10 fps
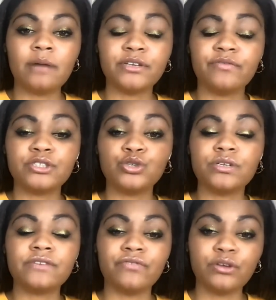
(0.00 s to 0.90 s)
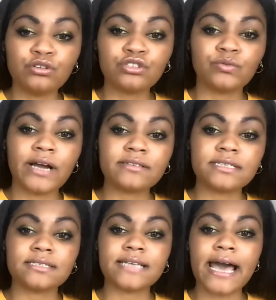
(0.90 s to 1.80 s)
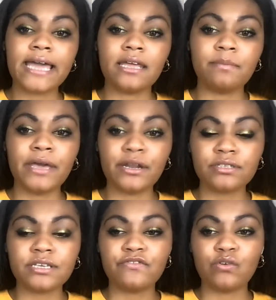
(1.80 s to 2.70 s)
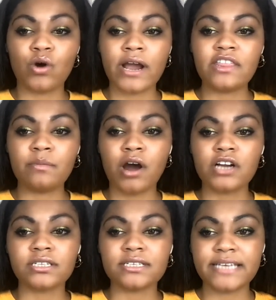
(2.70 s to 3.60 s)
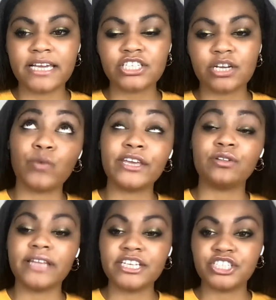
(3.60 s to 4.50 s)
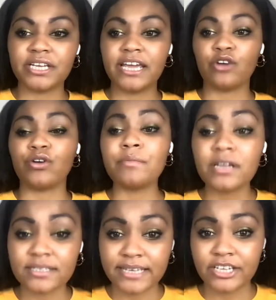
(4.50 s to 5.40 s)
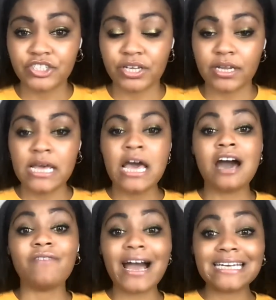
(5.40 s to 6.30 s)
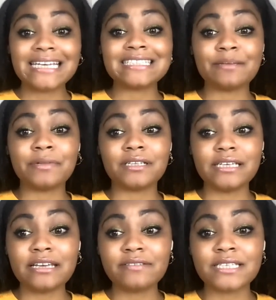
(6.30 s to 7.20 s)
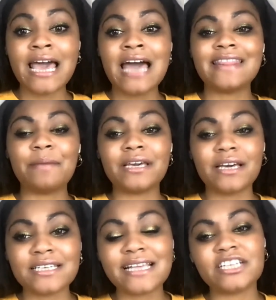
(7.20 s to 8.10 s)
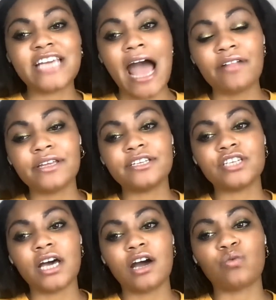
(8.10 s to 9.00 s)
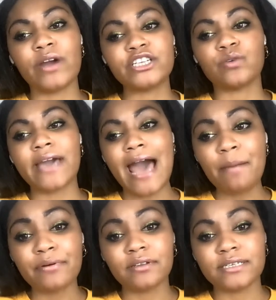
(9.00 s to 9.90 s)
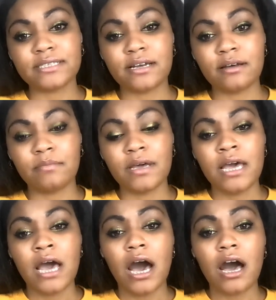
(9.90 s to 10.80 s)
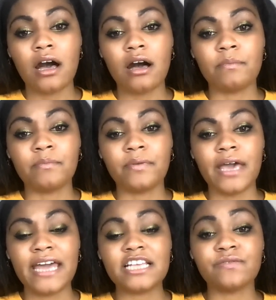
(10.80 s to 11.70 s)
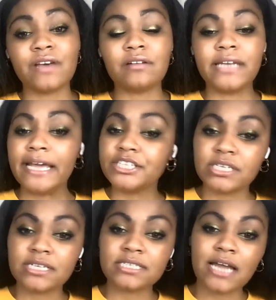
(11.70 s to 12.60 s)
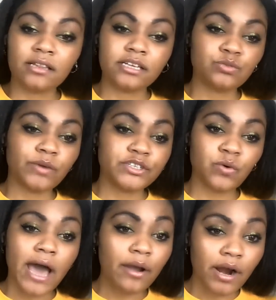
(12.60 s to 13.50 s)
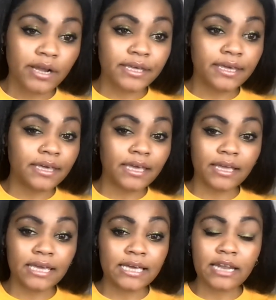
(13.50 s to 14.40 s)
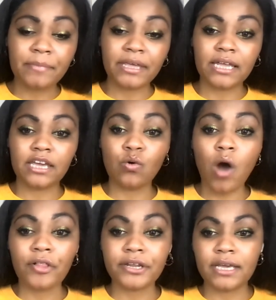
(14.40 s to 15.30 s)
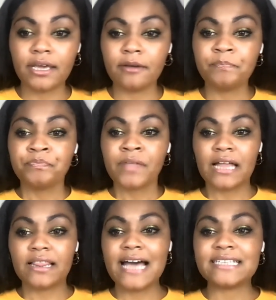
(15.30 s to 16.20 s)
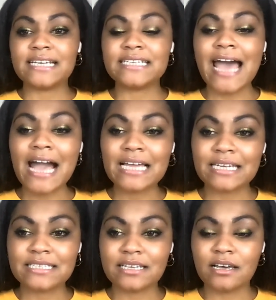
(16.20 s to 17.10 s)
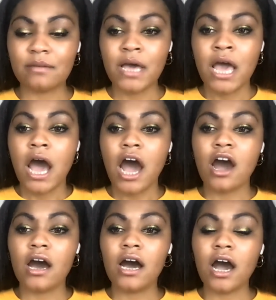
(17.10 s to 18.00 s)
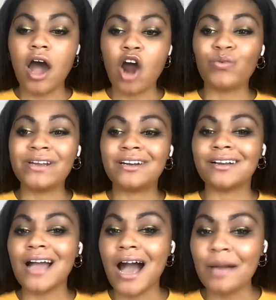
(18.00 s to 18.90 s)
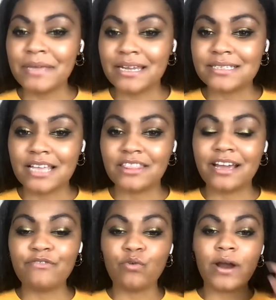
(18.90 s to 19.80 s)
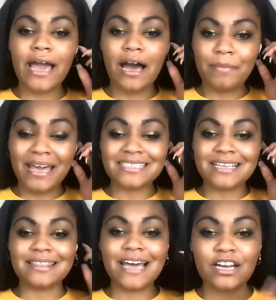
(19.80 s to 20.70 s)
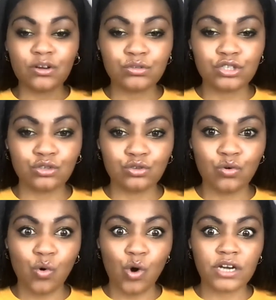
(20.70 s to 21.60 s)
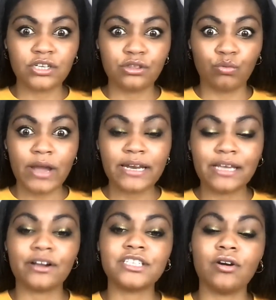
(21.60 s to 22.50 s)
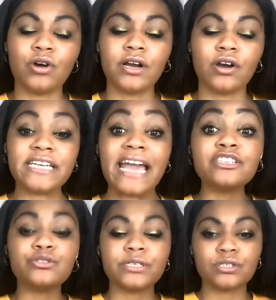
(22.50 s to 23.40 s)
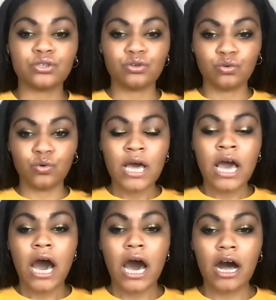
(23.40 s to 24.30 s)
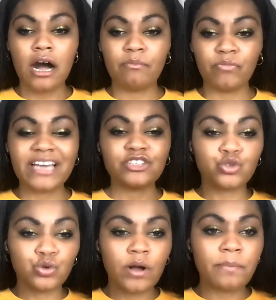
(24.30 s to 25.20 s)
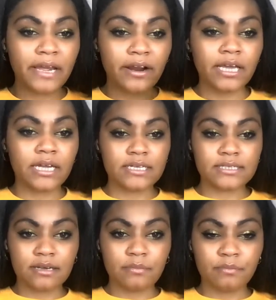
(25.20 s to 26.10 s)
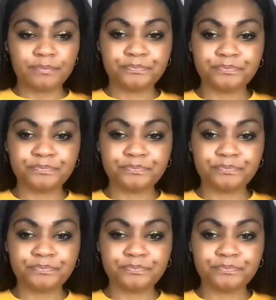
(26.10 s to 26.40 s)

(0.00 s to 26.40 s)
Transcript: to diffuse throughout society penalty for and the marginalization, regulation, and criminalization of ideas and beliefs that, because they challenge racial capitalism and its foundations, not least racial hierarchy, economic inequality, and class antagonism, are rendered communist and therefore antithetical to or threatening or dangerous to like true Americanism.